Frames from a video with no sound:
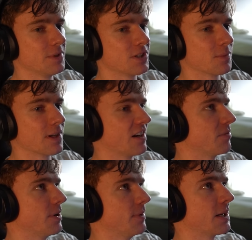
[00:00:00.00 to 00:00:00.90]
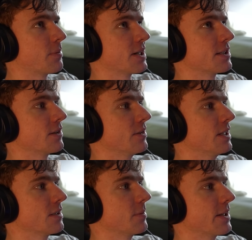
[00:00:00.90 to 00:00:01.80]
to be some kind of public pressure on
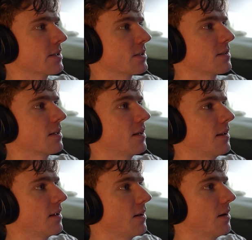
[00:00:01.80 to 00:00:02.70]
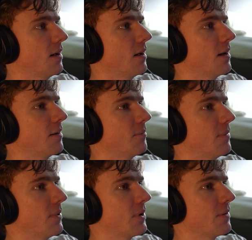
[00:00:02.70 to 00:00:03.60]
this because
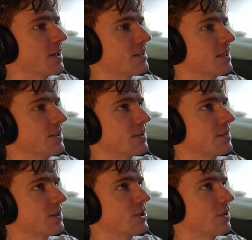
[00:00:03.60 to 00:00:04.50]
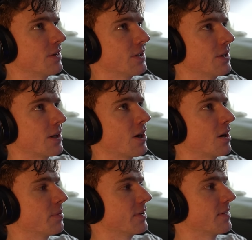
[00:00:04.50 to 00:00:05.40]
um, otherwise they just shove it under the
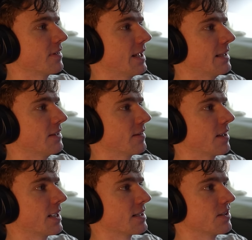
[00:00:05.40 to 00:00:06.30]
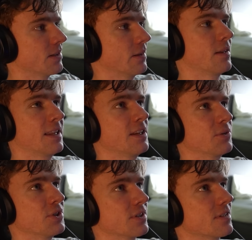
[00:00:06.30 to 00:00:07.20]
carpet and nothing gets done and they
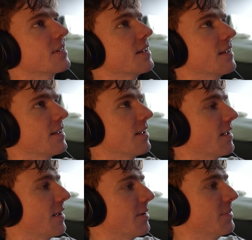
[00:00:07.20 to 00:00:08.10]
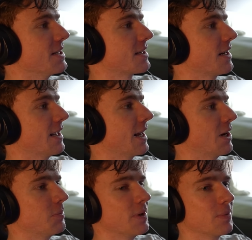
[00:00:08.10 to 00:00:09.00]
will just uh, basically
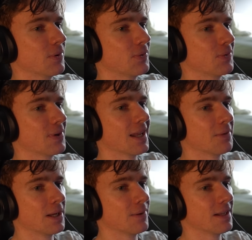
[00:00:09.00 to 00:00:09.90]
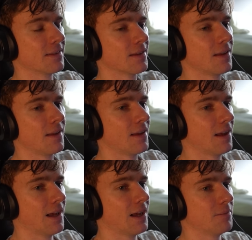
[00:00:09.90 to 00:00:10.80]
allow people to get away with it
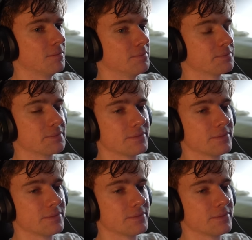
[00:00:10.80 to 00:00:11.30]
um,